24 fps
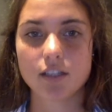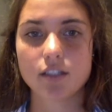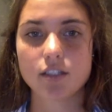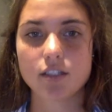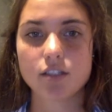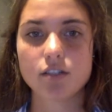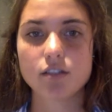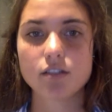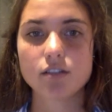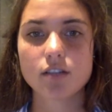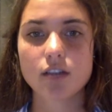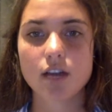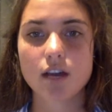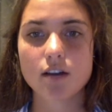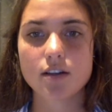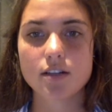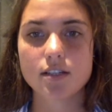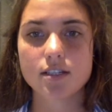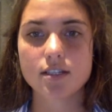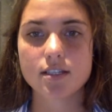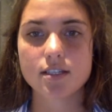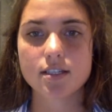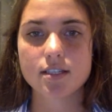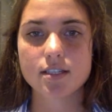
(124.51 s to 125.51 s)
In
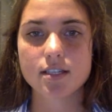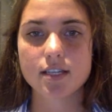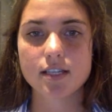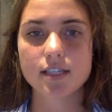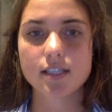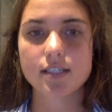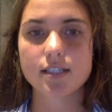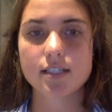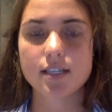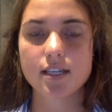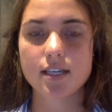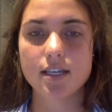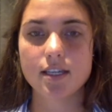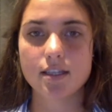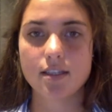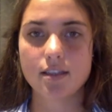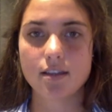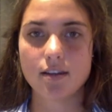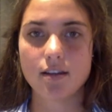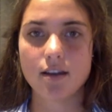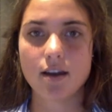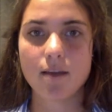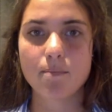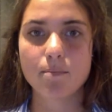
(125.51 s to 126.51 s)
2016,
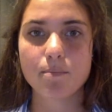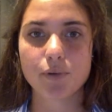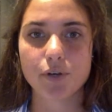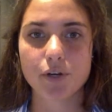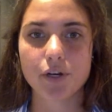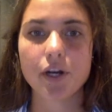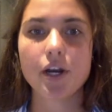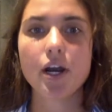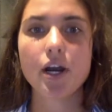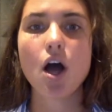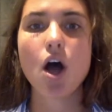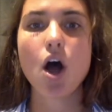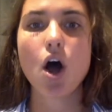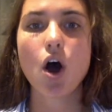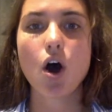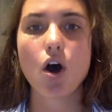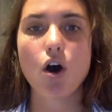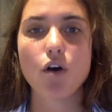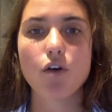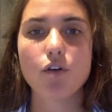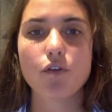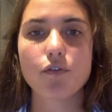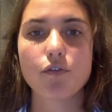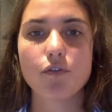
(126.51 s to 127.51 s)
the number
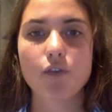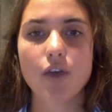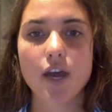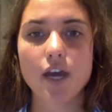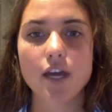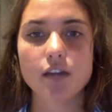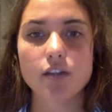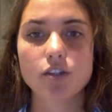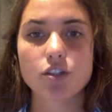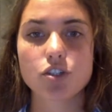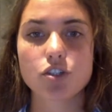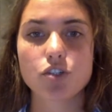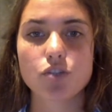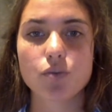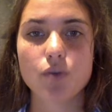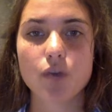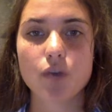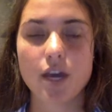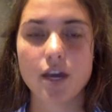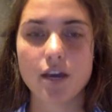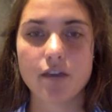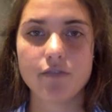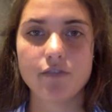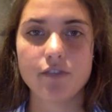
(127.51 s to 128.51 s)
of
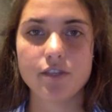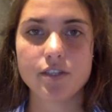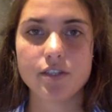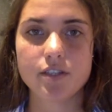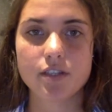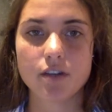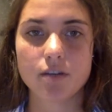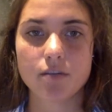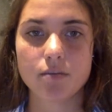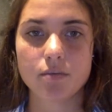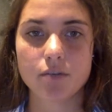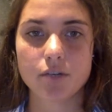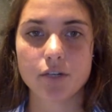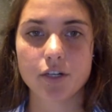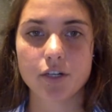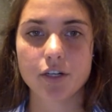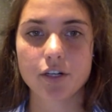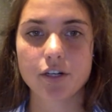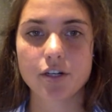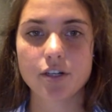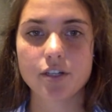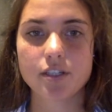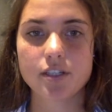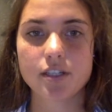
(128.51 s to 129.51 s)
H-2A visa
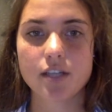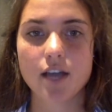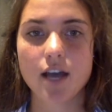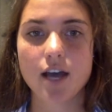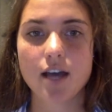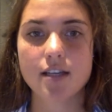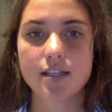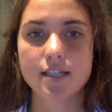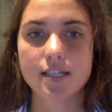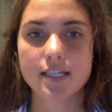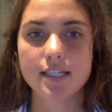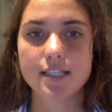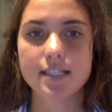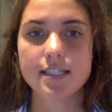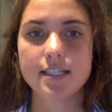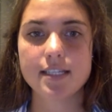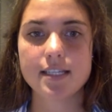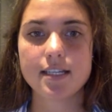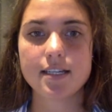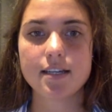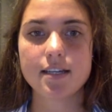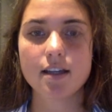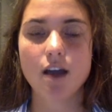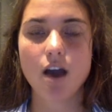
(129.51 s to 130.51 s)
workers has
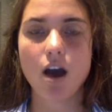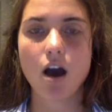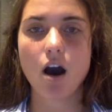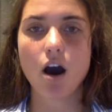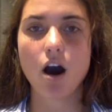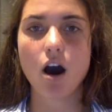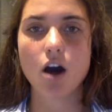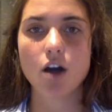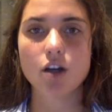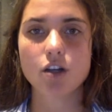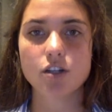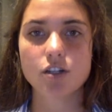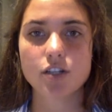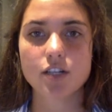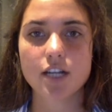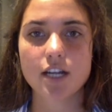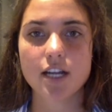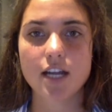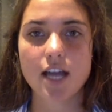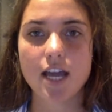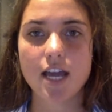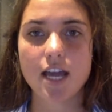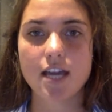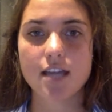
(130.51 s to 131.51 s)
exceeded
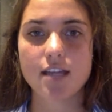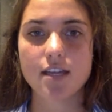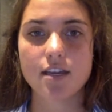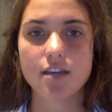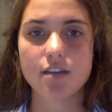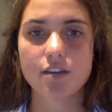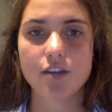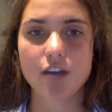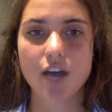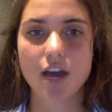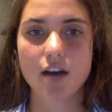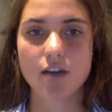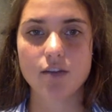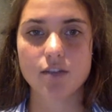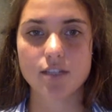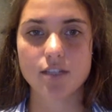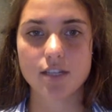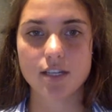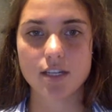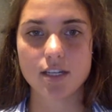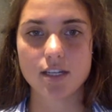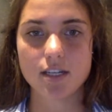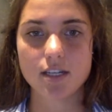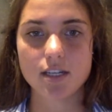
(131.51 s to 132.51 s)

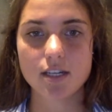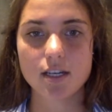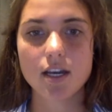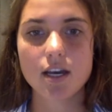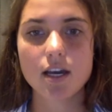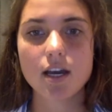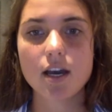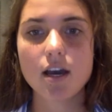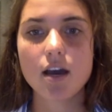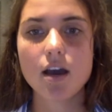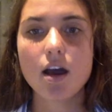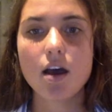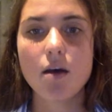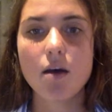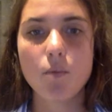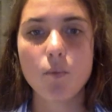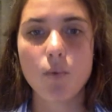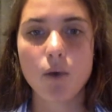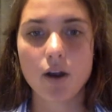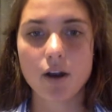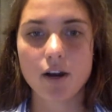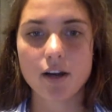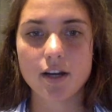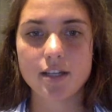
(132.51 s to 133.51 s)
180,000,
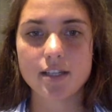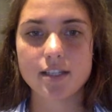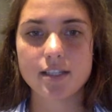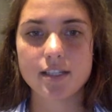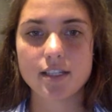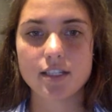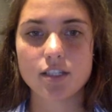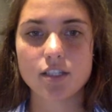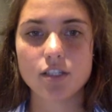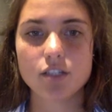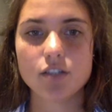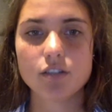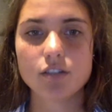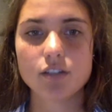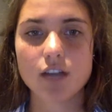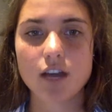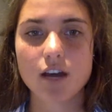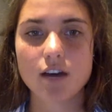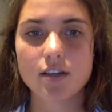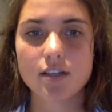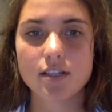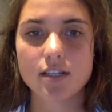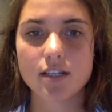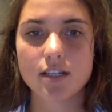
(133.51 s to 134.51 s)
whereas in
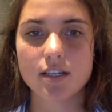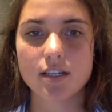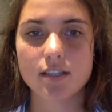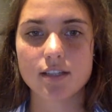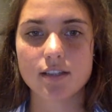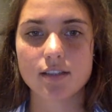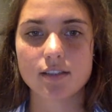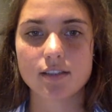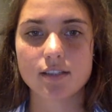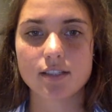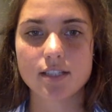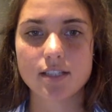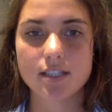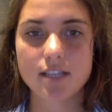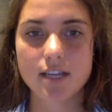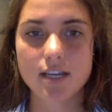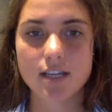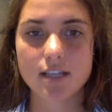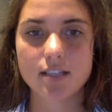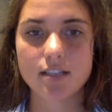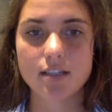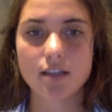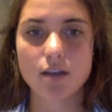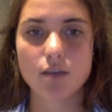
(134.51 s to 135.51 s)

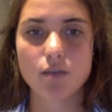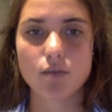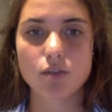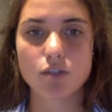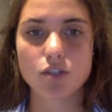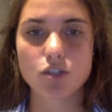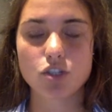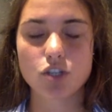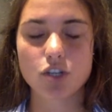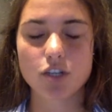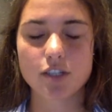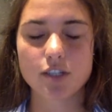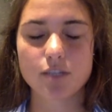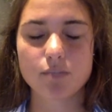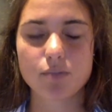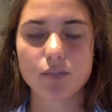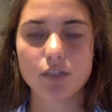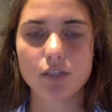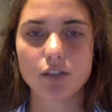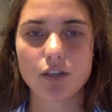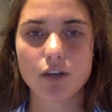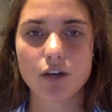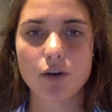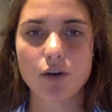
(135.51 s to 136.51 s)
2006 it was just
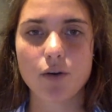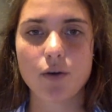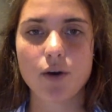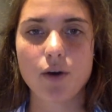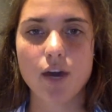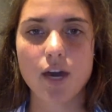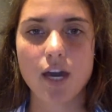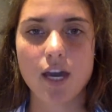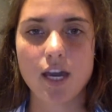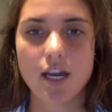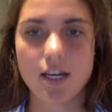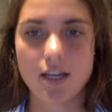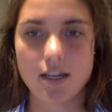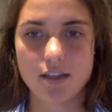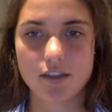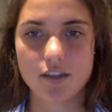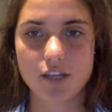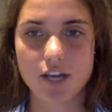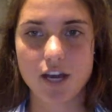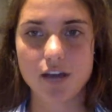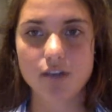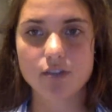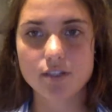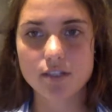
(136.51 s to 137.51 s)
below
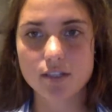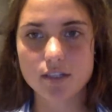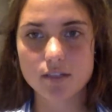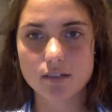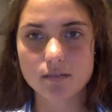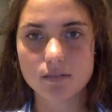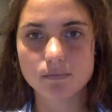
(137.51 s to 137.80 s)
80,000.